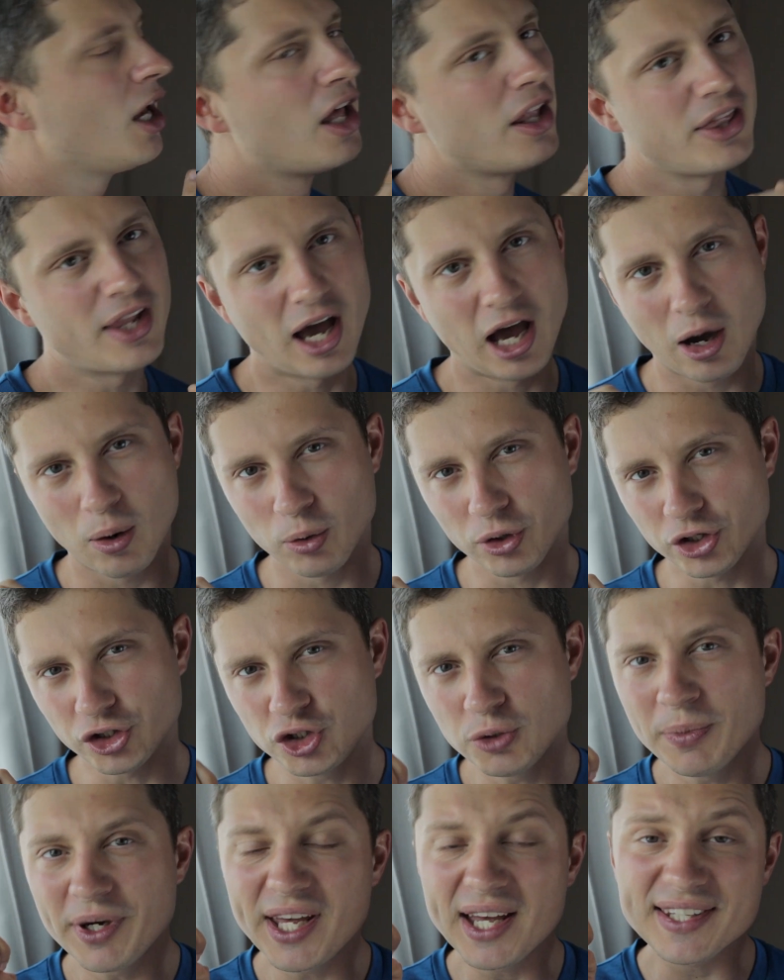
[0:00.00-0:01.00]
Now, you
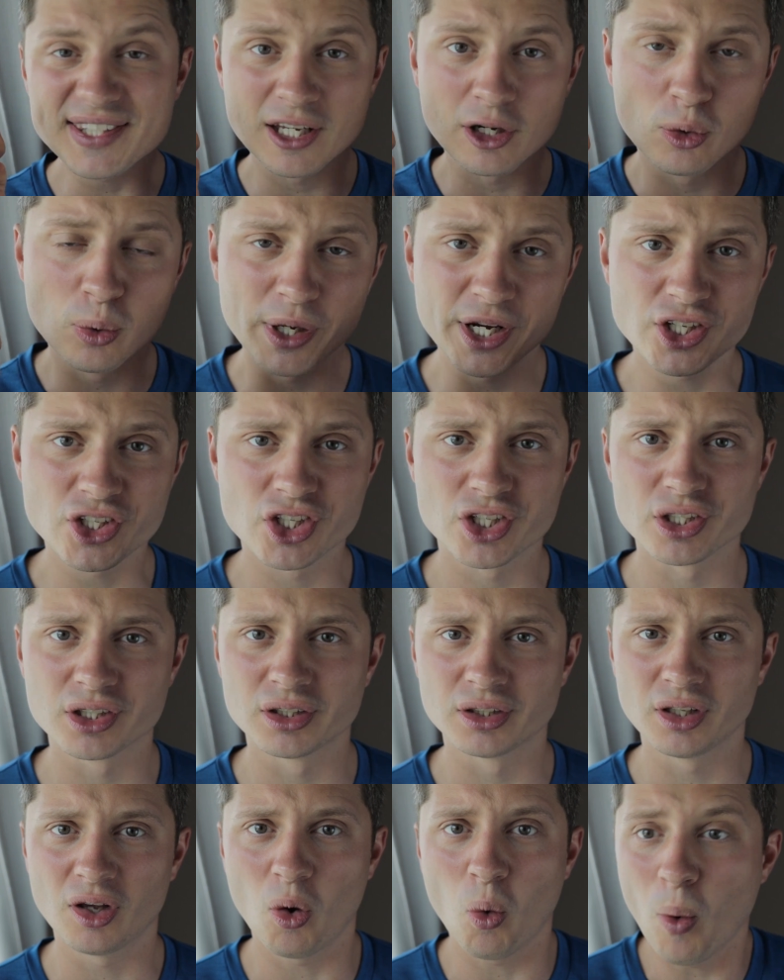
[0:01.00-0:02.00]
may ask a
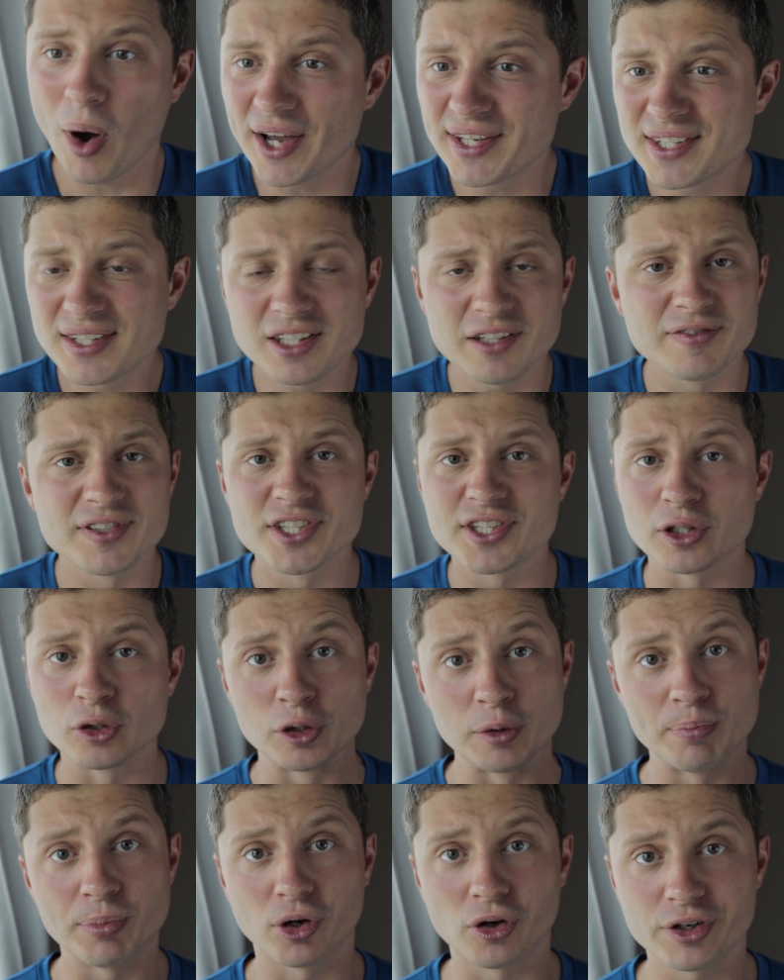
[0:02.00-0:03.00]
question, why is it even so
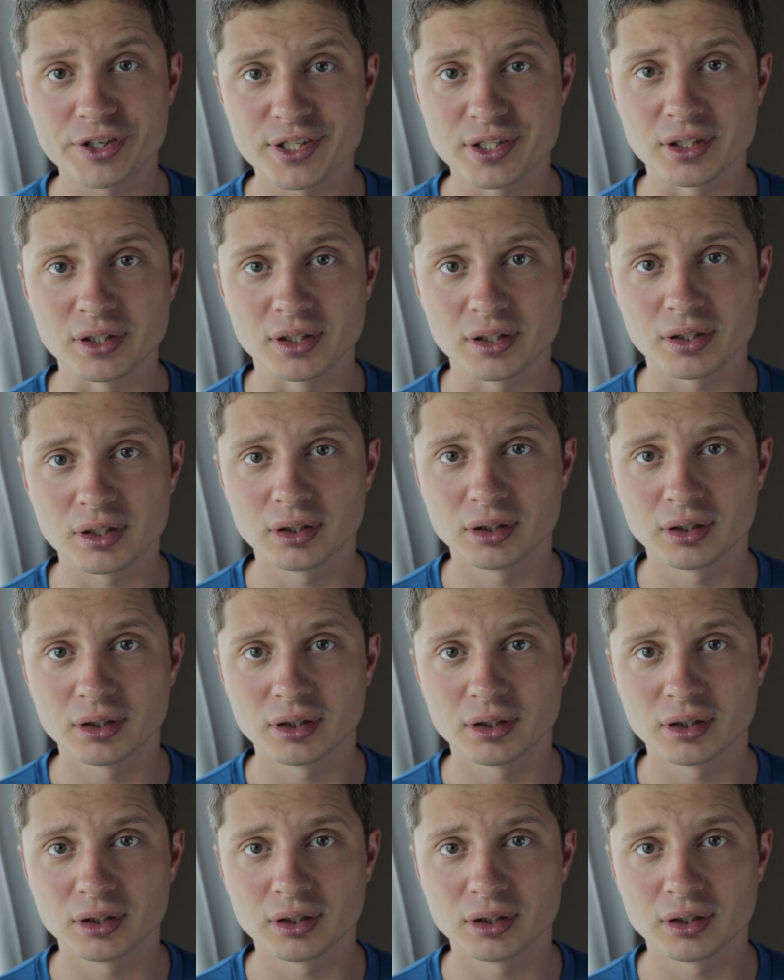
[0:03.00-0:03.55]
important?